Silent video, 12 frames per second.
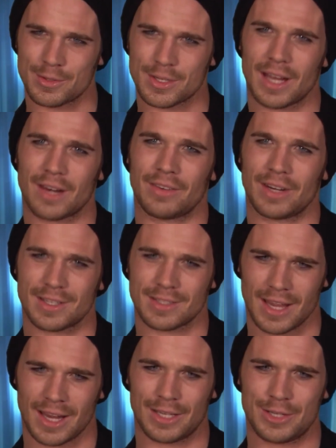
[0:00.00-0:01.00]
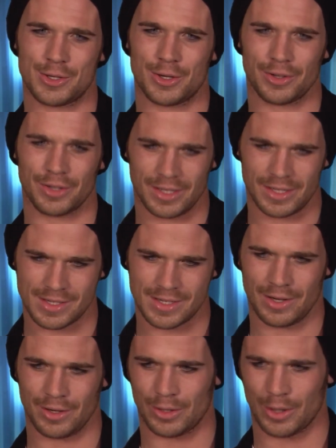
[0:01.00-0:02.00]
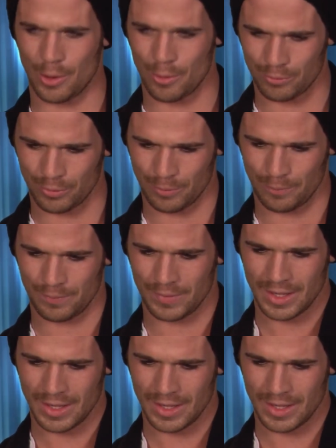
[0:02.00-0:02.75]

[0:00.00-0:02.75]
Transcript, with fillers: It was kind of an exciting journey to see her go from,